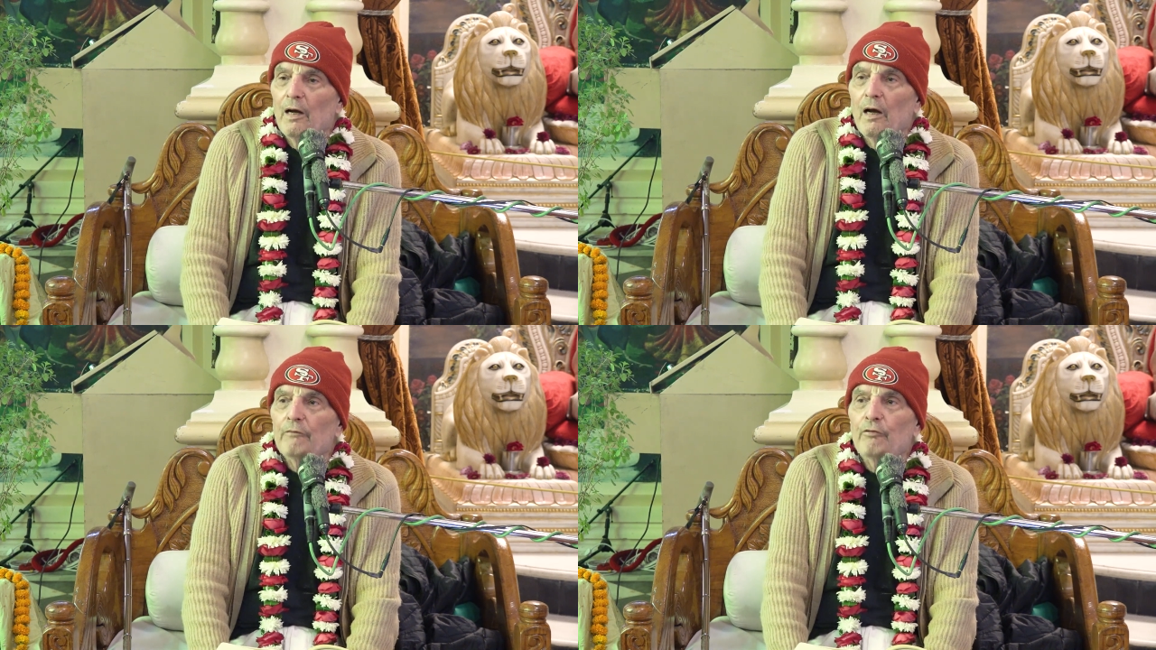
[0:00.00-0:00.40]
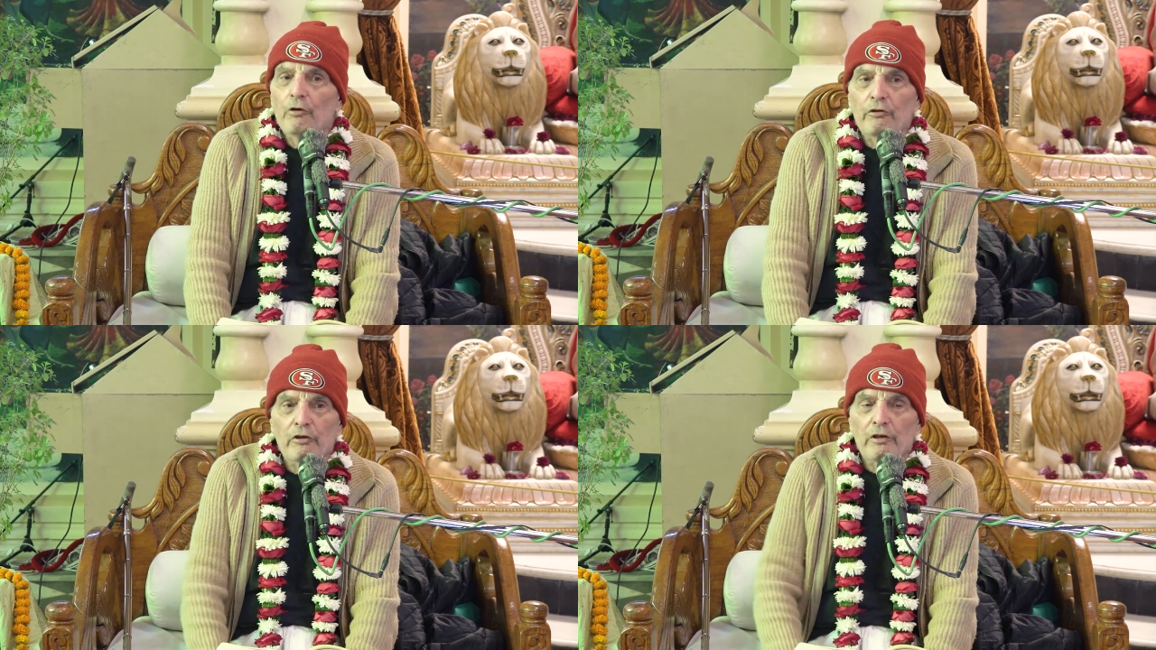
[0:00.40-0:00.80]

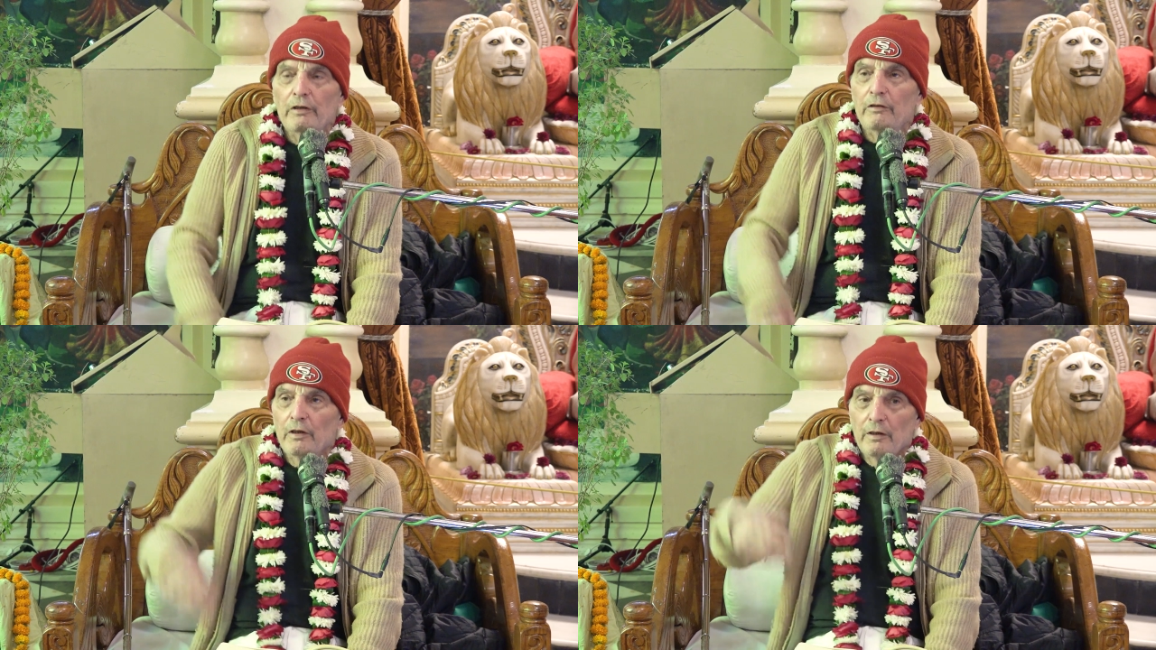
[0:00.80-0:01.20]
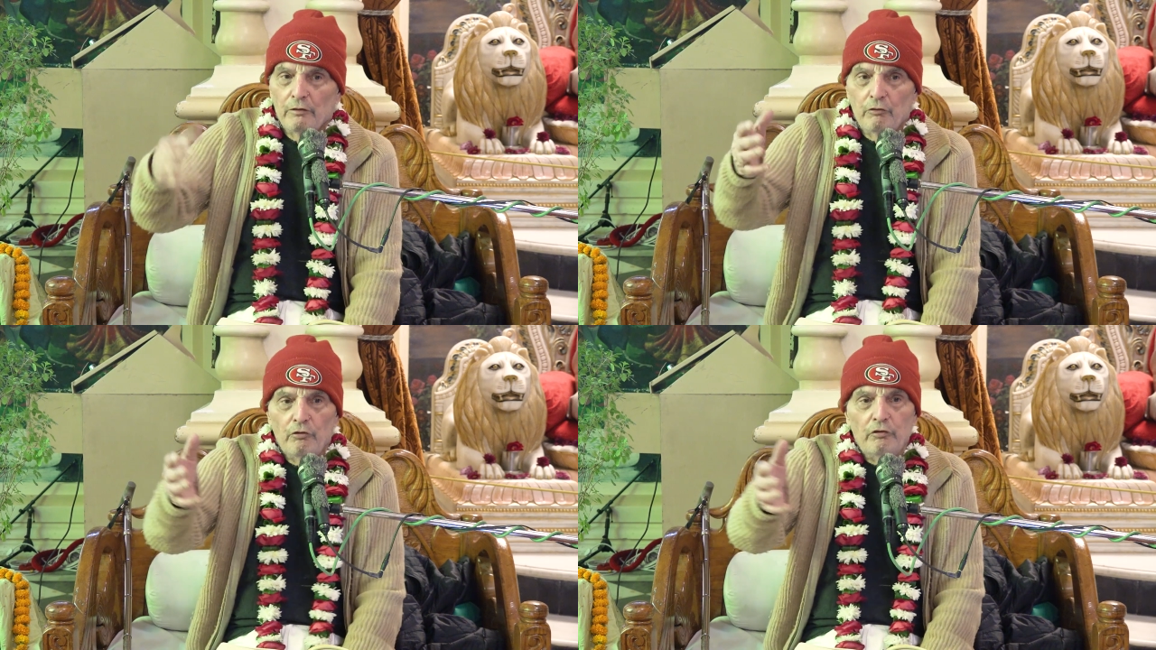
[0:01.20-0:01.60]

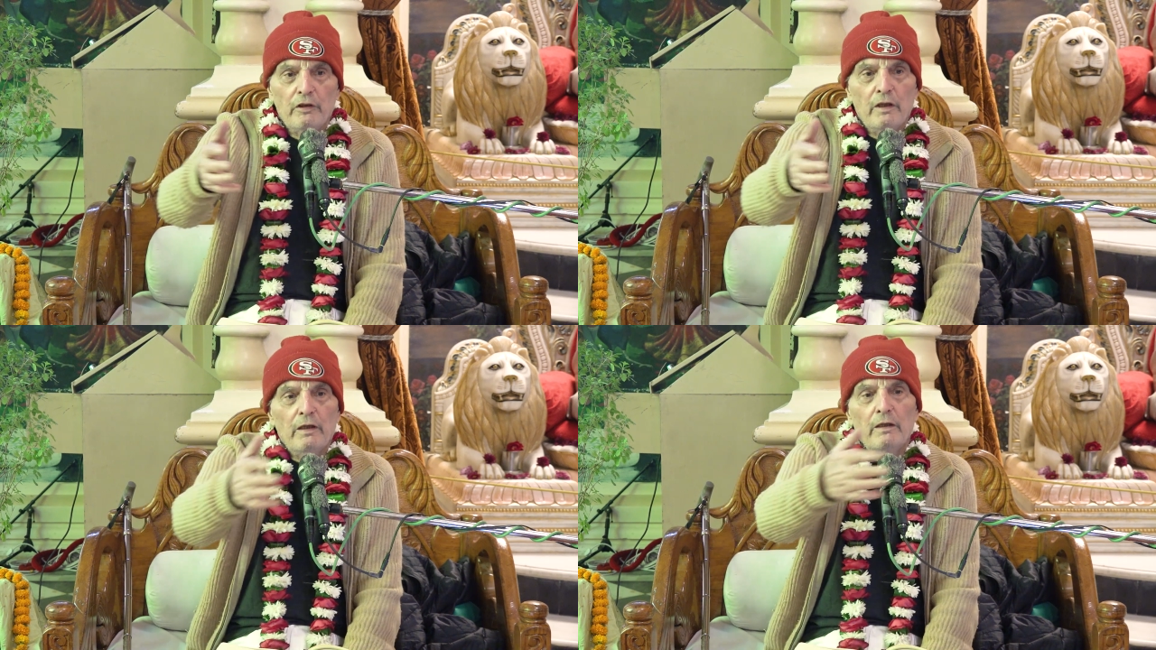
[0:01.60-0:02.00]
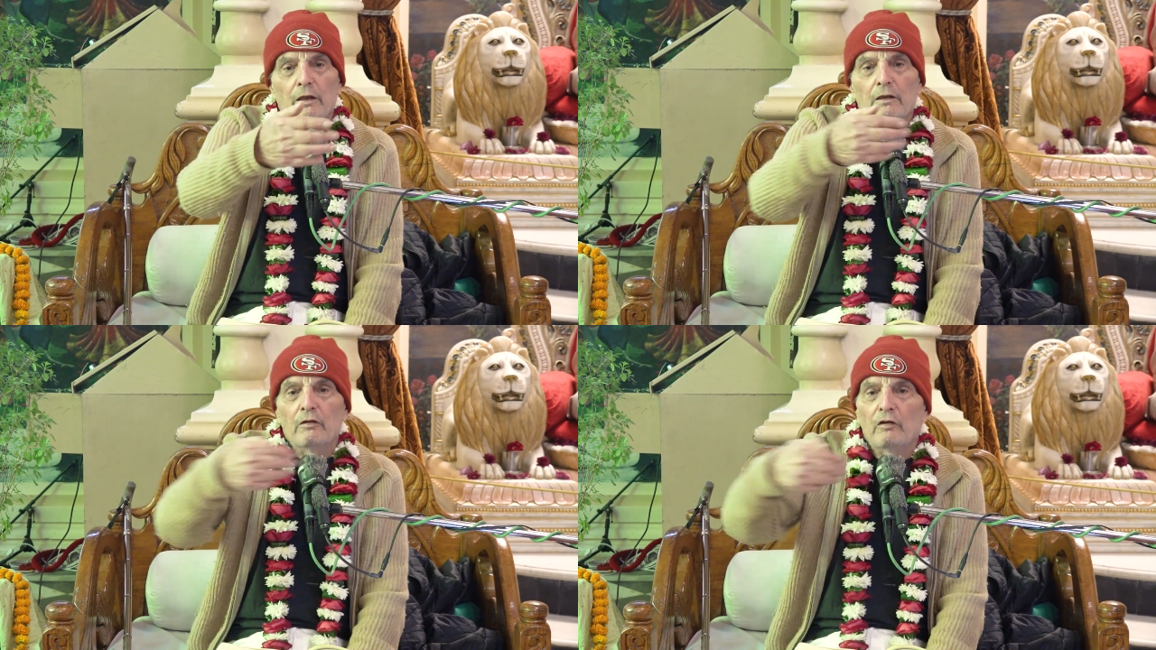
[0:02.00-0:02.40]
Speaker 1: unfortunate to
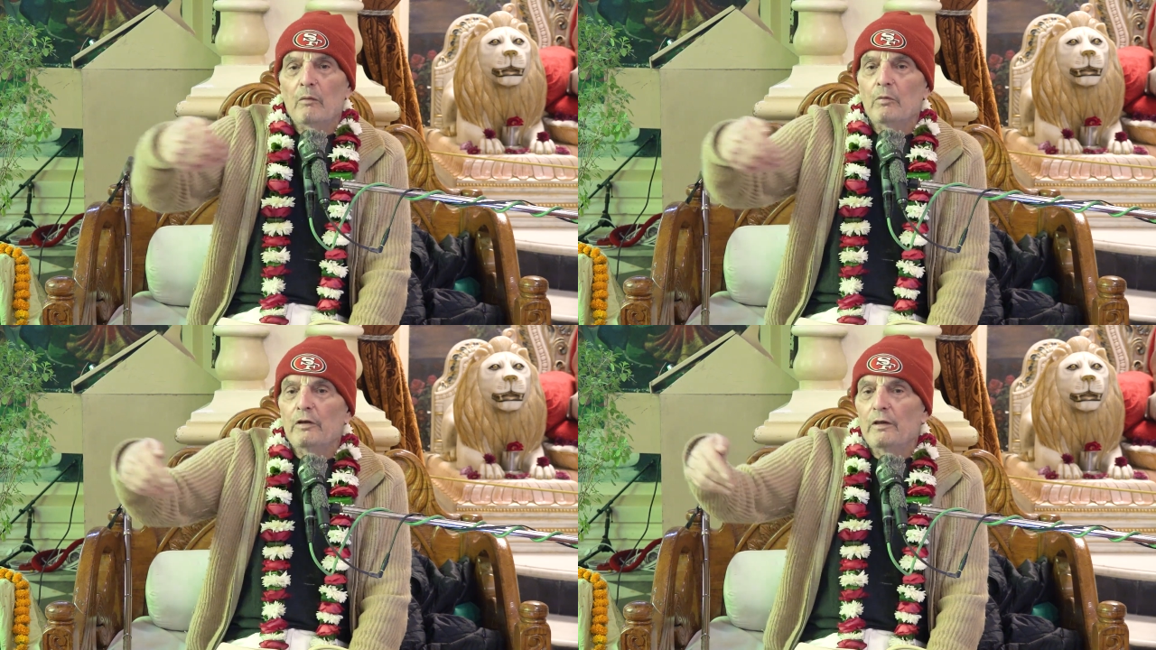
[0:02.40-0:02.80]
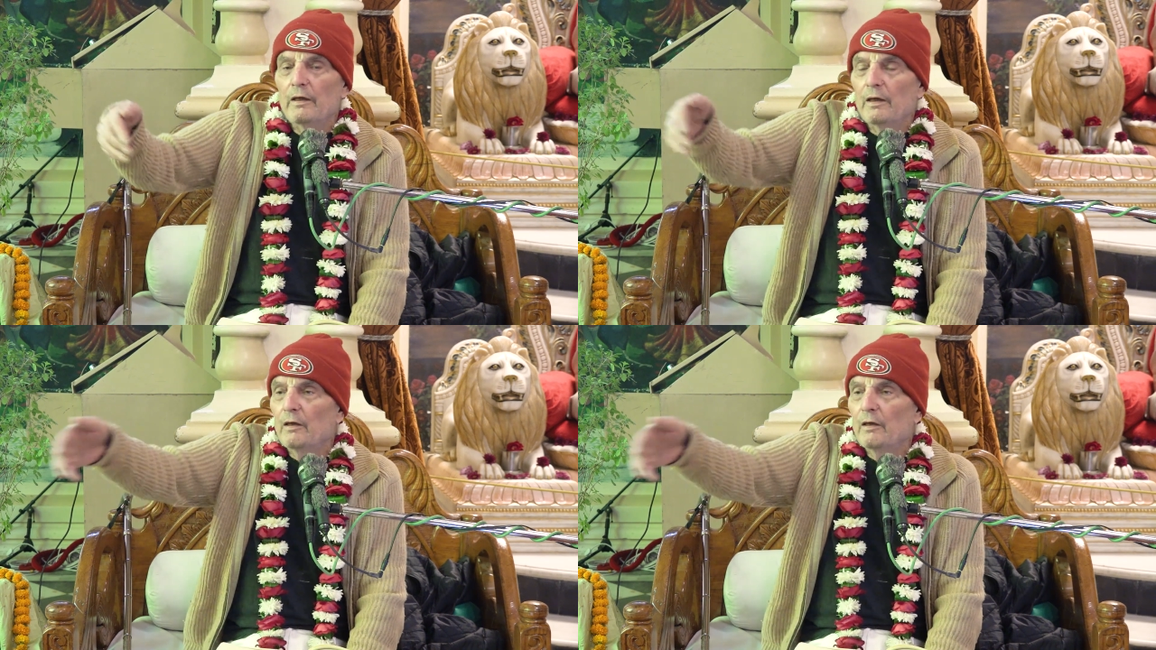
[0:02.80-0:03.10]
see someone